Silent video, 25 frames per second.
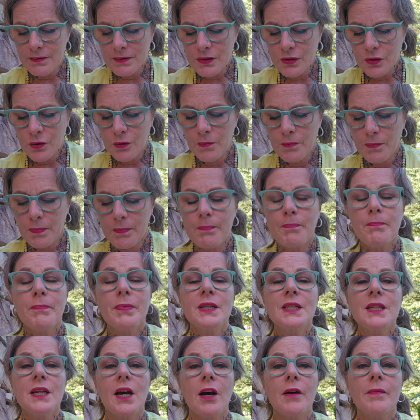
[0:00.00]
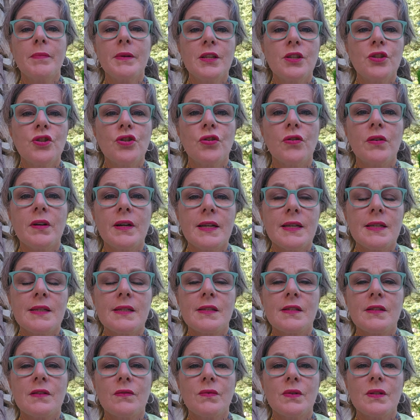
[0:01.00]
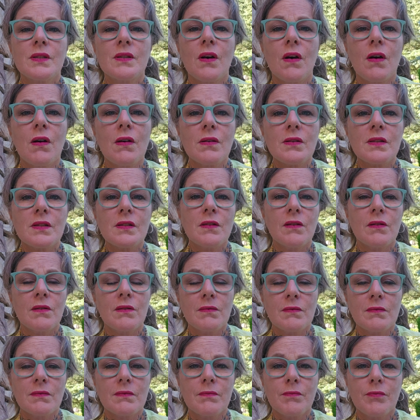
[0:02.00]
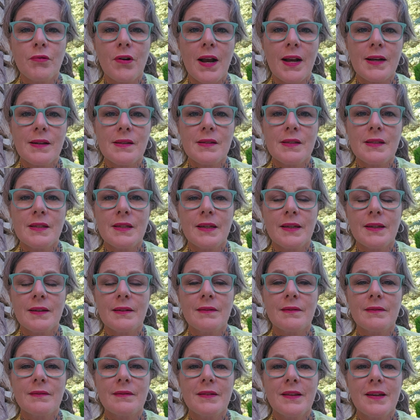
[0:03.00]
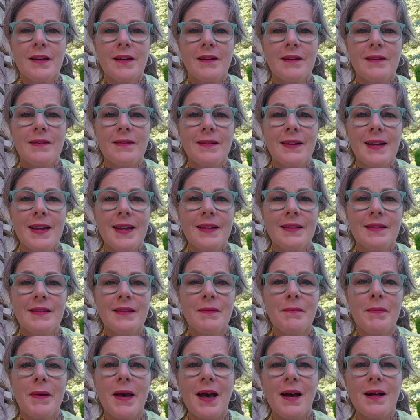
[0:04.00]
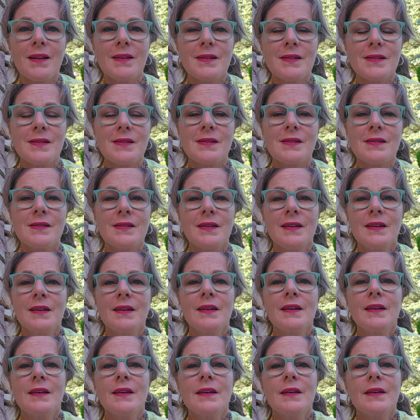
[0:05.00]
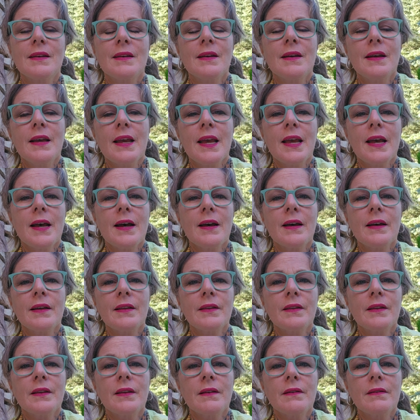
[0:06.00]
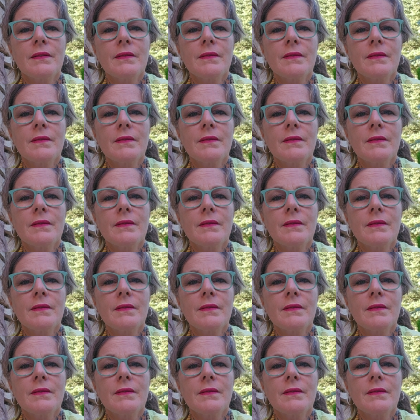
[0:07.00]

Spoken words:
so Pattabhi Jois was also practicing there at the palace. And